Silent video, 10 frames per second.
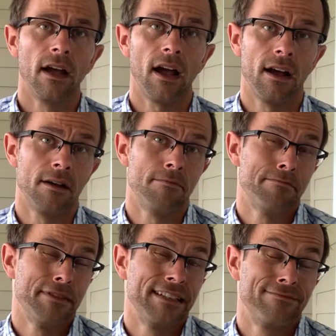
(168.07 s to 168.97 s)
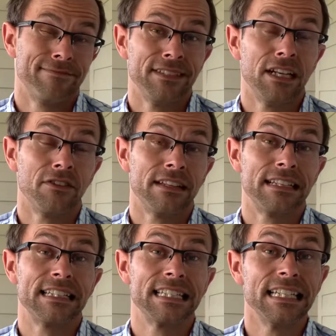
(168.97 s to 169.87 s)
Um, but you know the
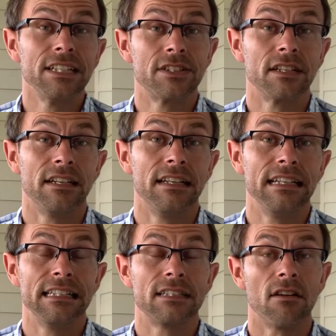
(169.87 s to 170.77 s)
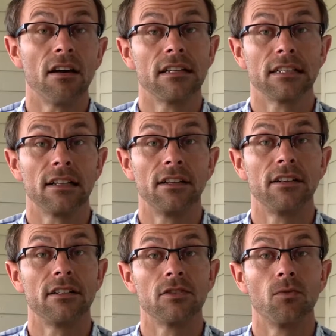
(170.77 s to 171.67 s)
distinction is not as
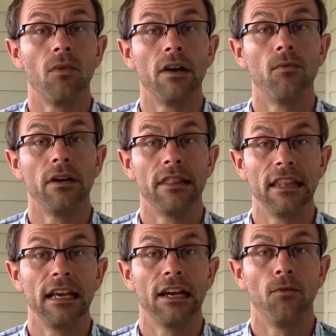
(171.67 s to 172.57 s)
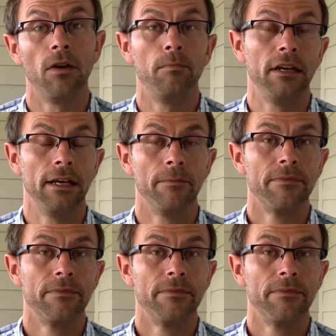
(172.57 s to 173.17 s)
clear as one would think it would be.